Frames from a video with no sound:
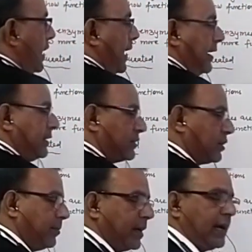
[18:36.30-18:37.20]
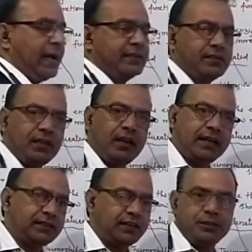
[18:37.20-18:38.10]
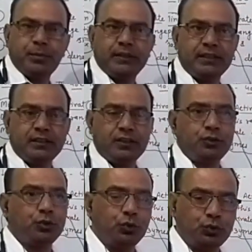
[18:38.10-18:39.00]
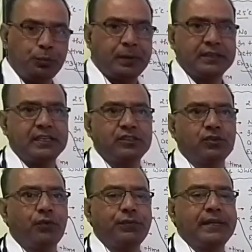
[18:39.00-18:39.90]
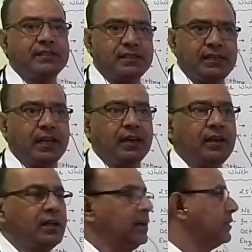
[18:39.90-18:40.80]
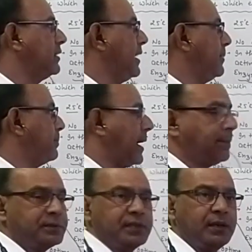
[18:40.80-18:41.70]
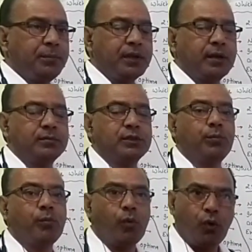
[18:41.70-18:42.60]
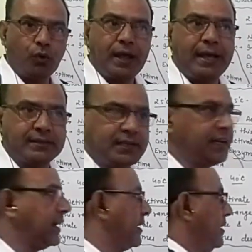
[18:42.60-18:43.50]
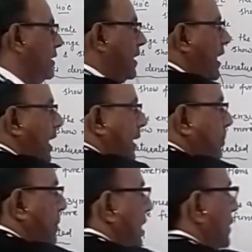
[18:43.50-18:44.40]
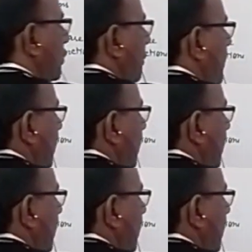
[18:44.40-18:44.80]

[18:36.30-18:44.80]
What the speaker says: and in stomach HCl acid is present. Due to presence of HCl, the pepsin becomes more acidic, and pH of